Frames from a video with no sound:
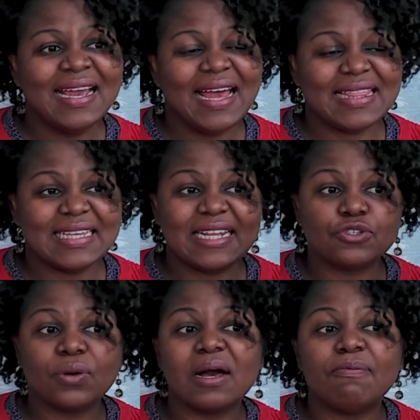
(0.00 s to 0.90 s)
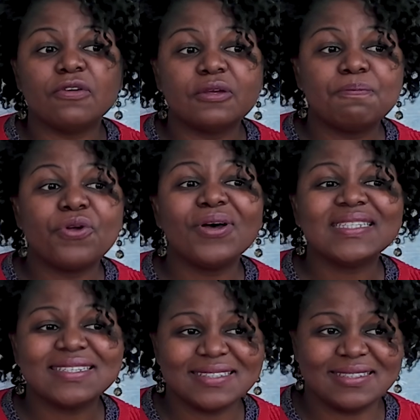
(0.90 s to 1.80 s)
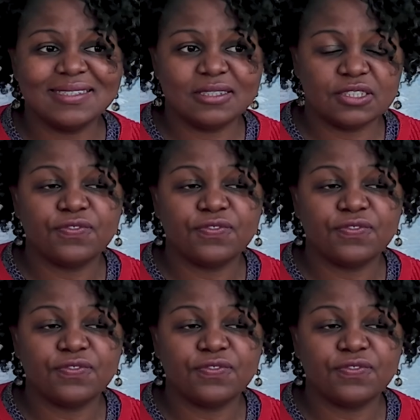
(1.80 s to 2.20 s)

and then I talk about the processes